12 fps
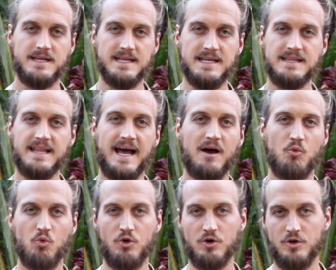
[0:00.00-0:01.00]
in that
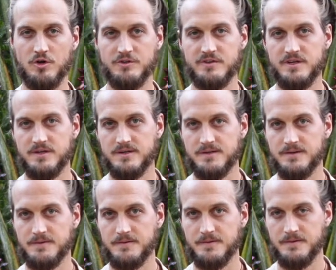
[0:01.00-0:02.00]
world?
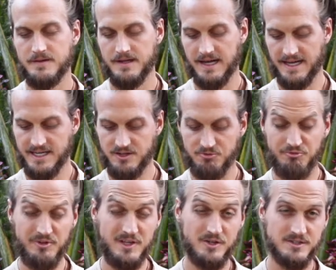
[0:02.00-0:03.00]
How did it
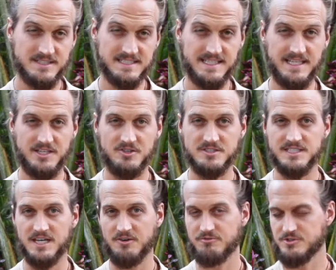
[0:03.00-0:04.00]
feel seeing
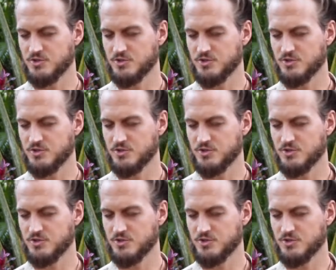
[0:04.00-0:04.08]
yourself